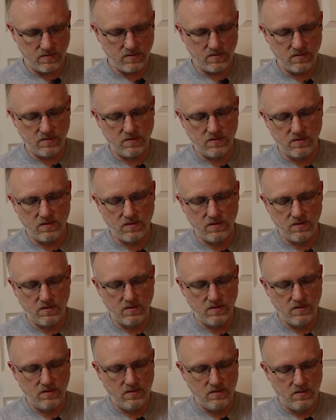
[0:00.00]

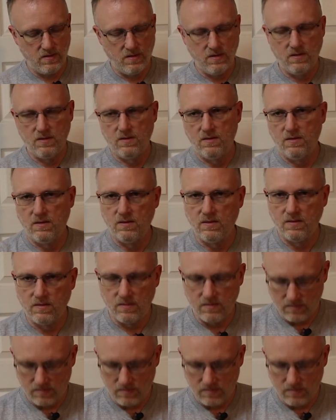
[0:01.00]
(silence)